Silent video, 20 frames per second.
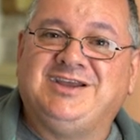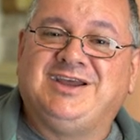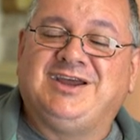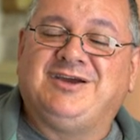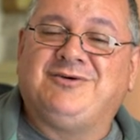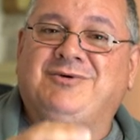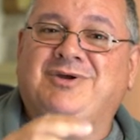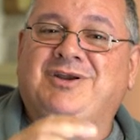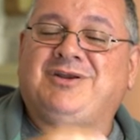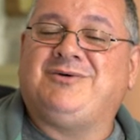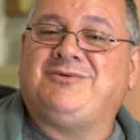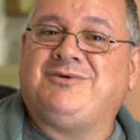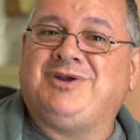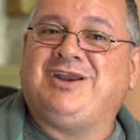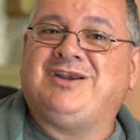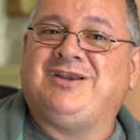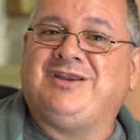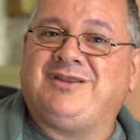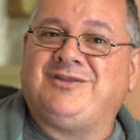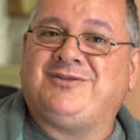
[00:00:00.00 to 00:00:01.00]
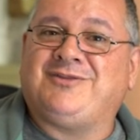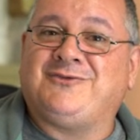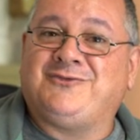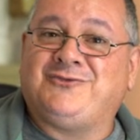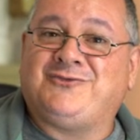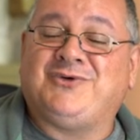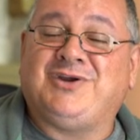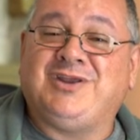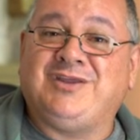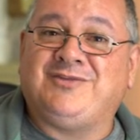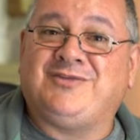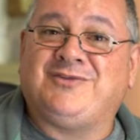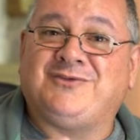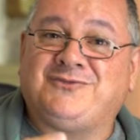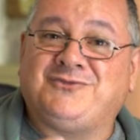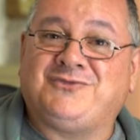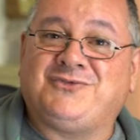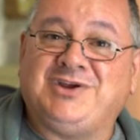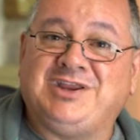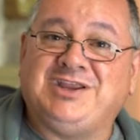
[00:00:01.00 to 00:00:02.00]
And when I run it as a freezer
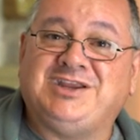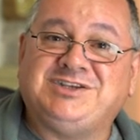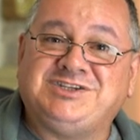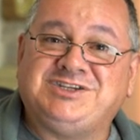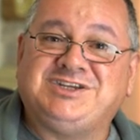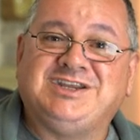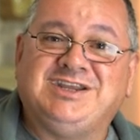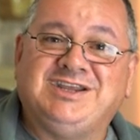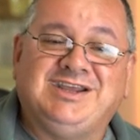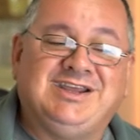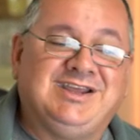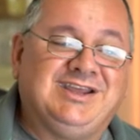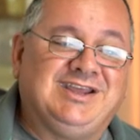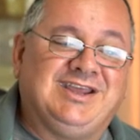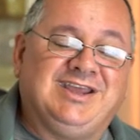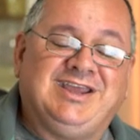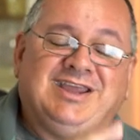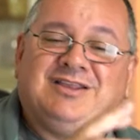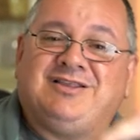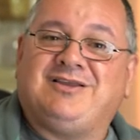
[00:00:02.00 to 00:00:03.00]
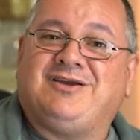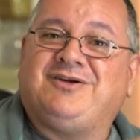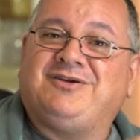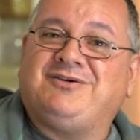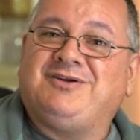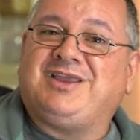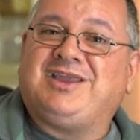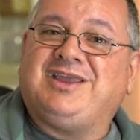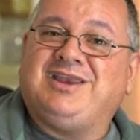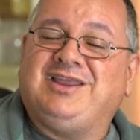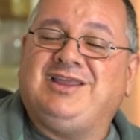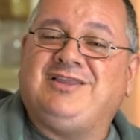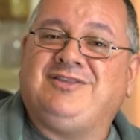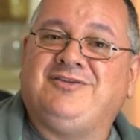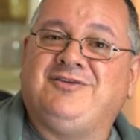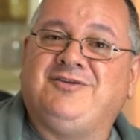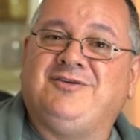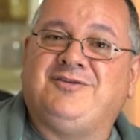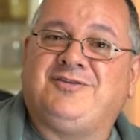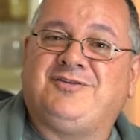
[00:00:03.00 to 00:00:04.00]
fridge, I reckon it
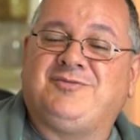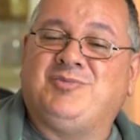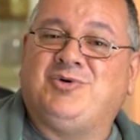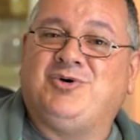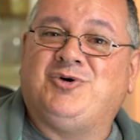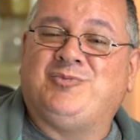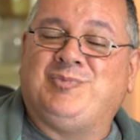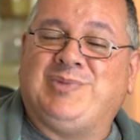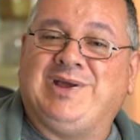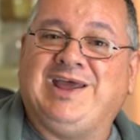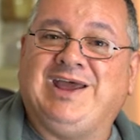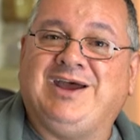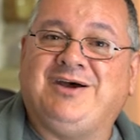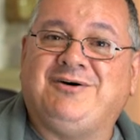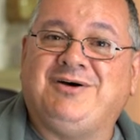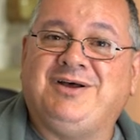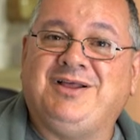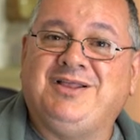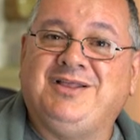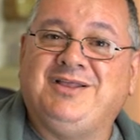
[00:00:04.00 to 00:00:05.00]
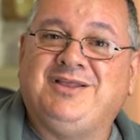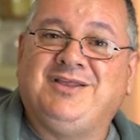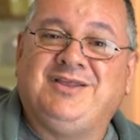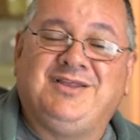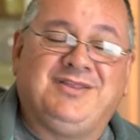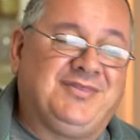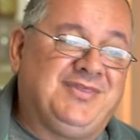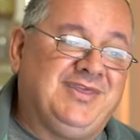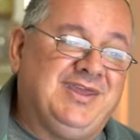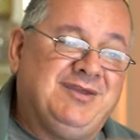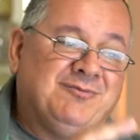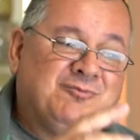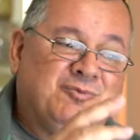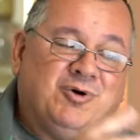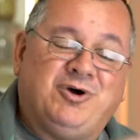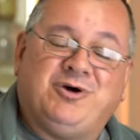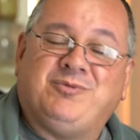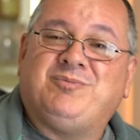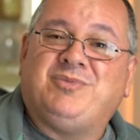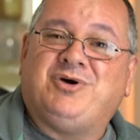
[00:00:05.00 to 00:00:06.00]
used more power than
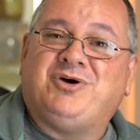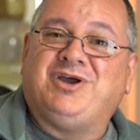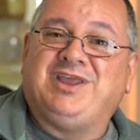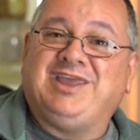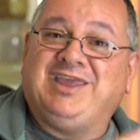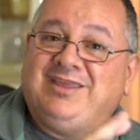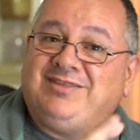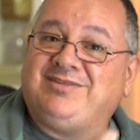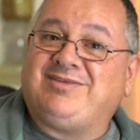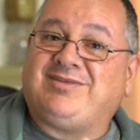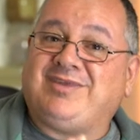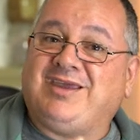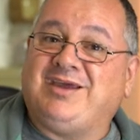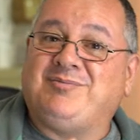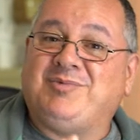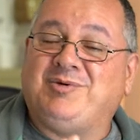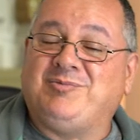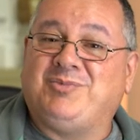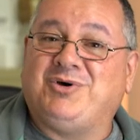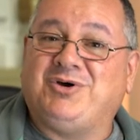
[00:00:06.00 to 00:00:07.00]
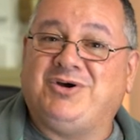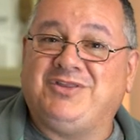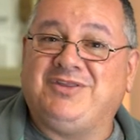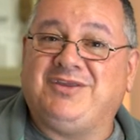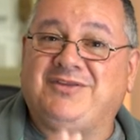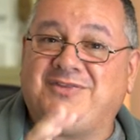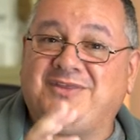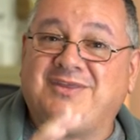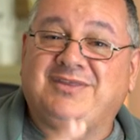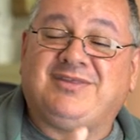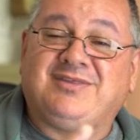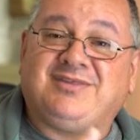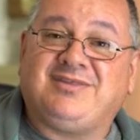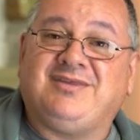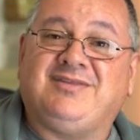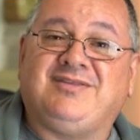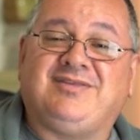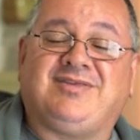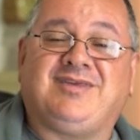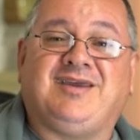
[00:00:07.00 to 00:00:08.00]
what my, in summer, mind you, this is
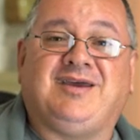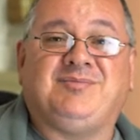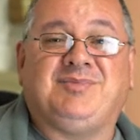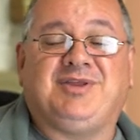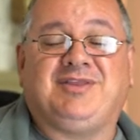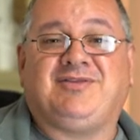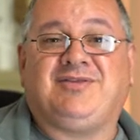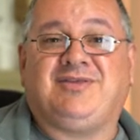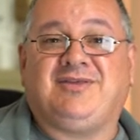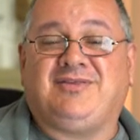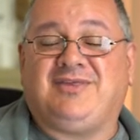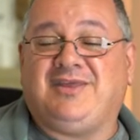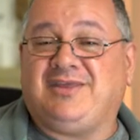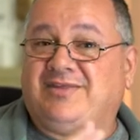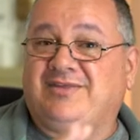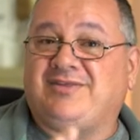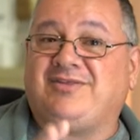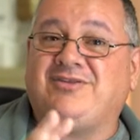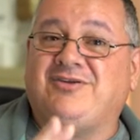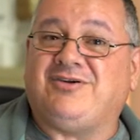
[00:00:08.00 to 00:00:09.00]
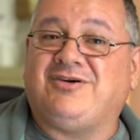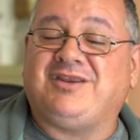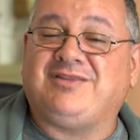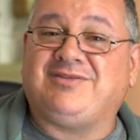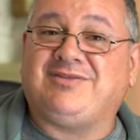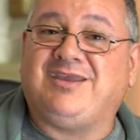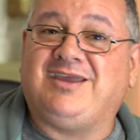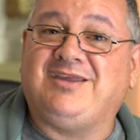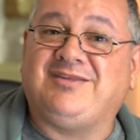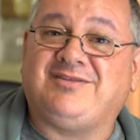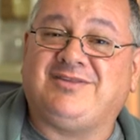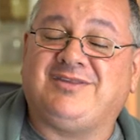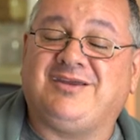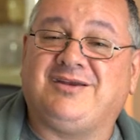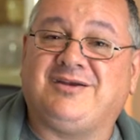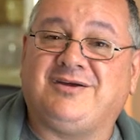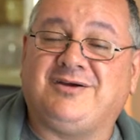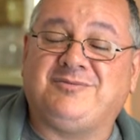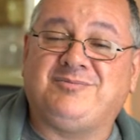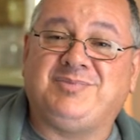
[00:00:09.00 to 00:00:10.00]
in summer, so this is not a test that
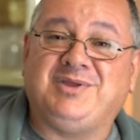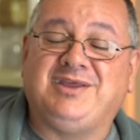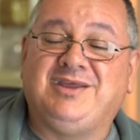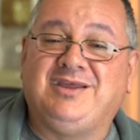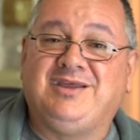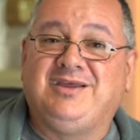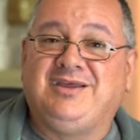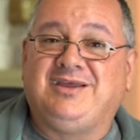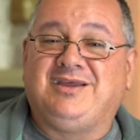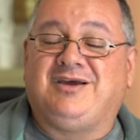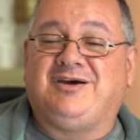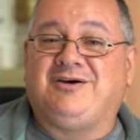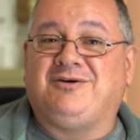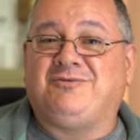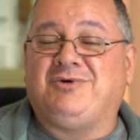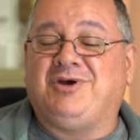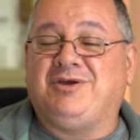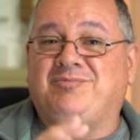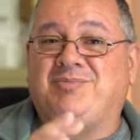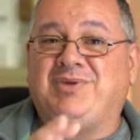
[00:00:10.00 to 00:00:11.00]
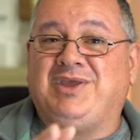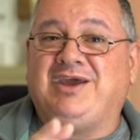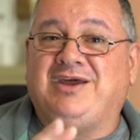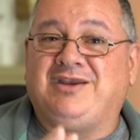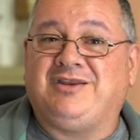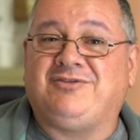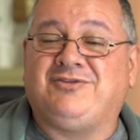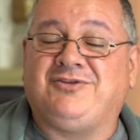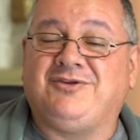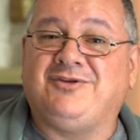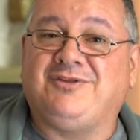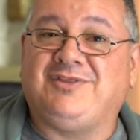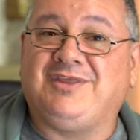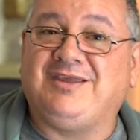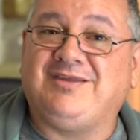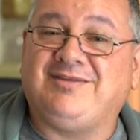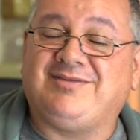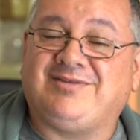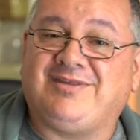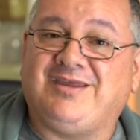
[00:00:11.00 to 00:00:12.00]
I won't be able to do
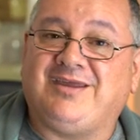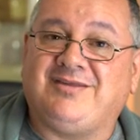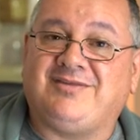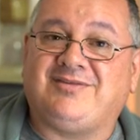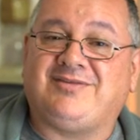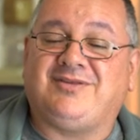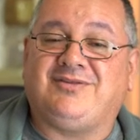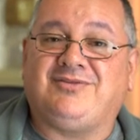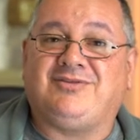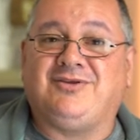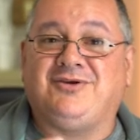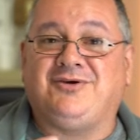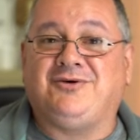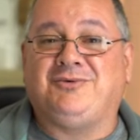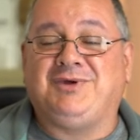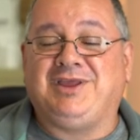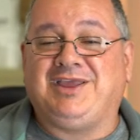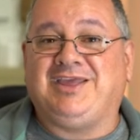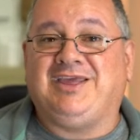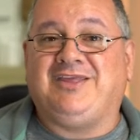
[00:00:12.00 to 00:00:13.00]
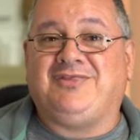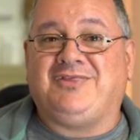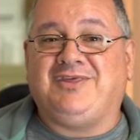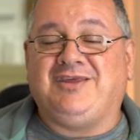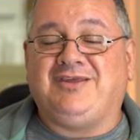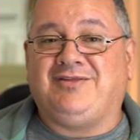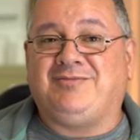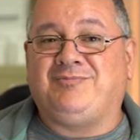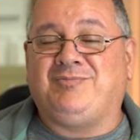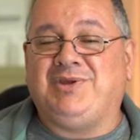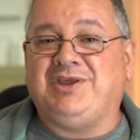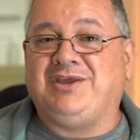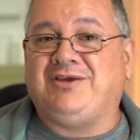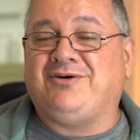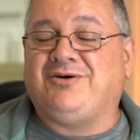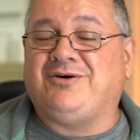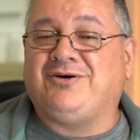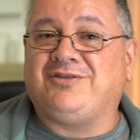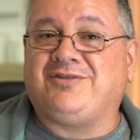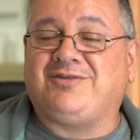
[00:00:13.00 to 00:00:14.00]
these tests until we get these big
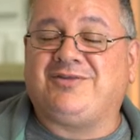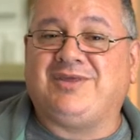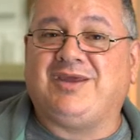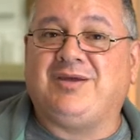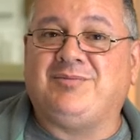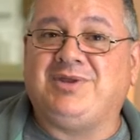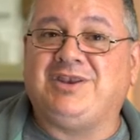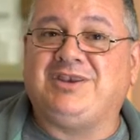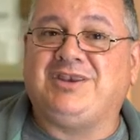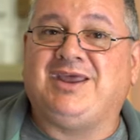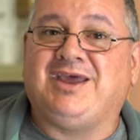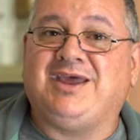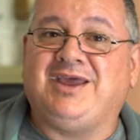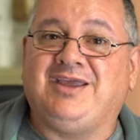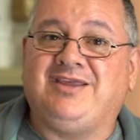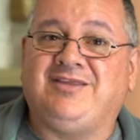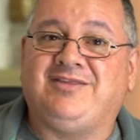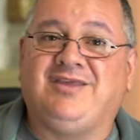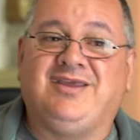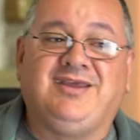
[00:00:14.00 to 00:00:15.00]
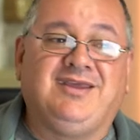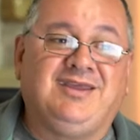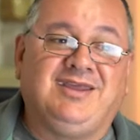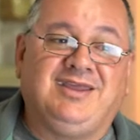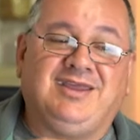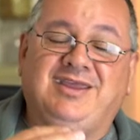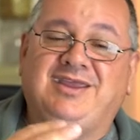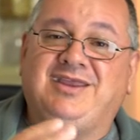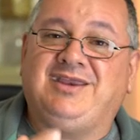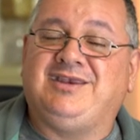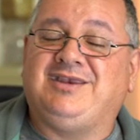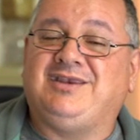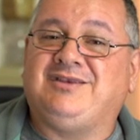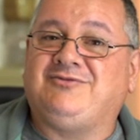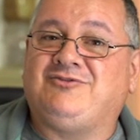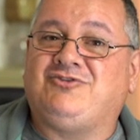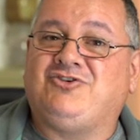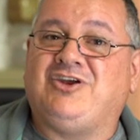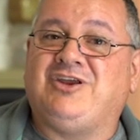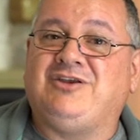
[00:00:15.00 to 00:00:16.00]
hot summer days
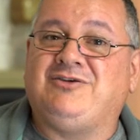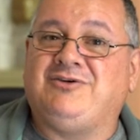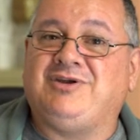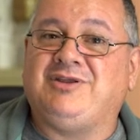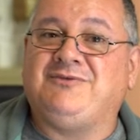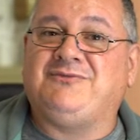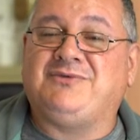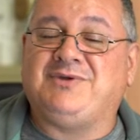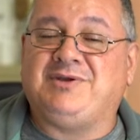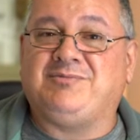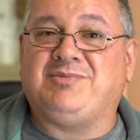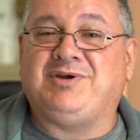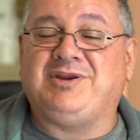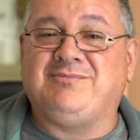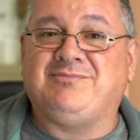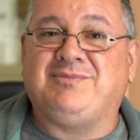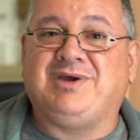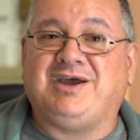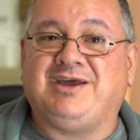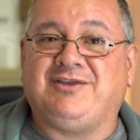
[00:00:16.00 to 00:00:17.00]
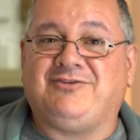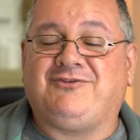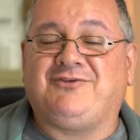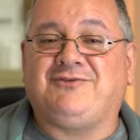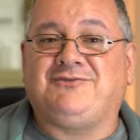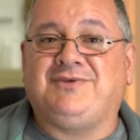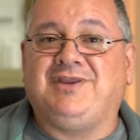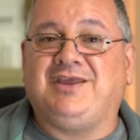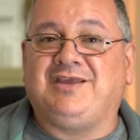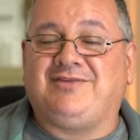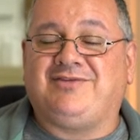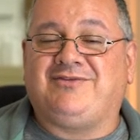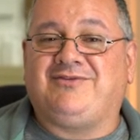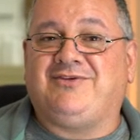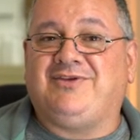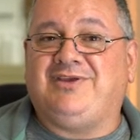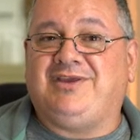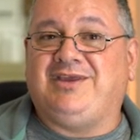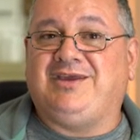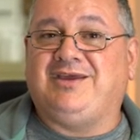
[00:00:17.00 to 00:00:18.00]
in January, February, March of next
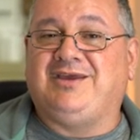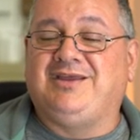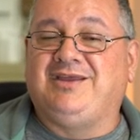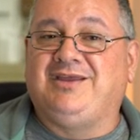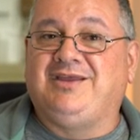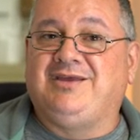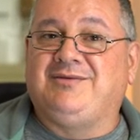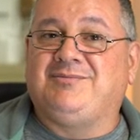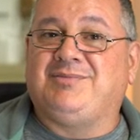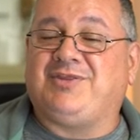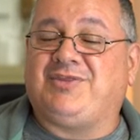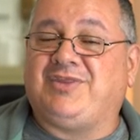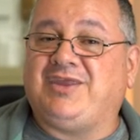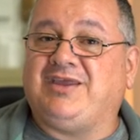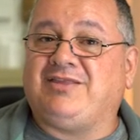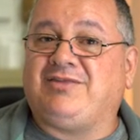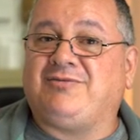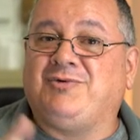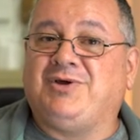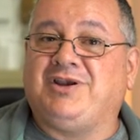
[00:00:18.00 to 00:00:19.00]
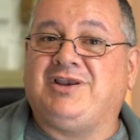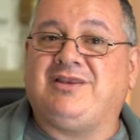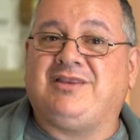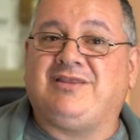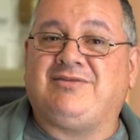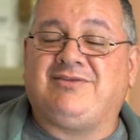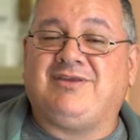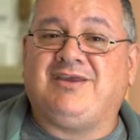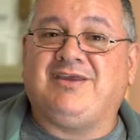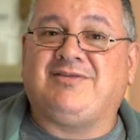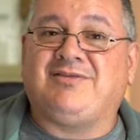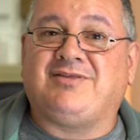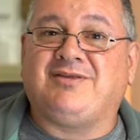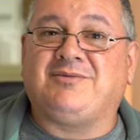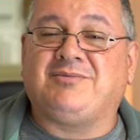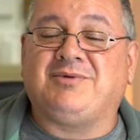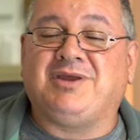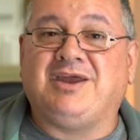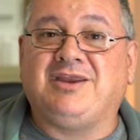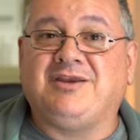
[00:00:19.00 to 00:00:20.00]
year. But that's one of the tests
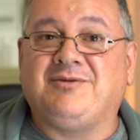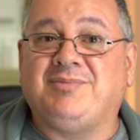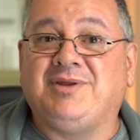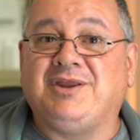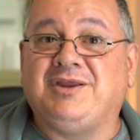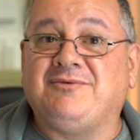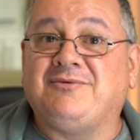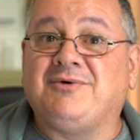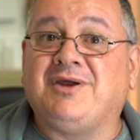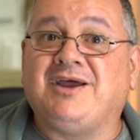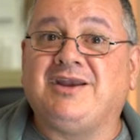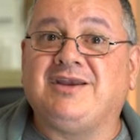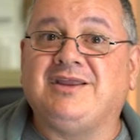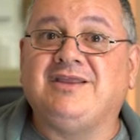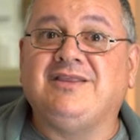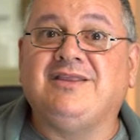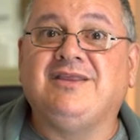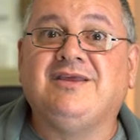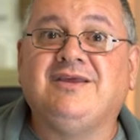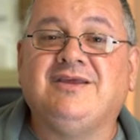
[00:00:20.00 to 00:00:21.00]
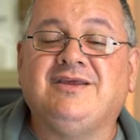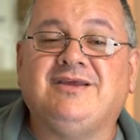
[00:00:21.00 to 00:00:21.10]
I'm going to be running.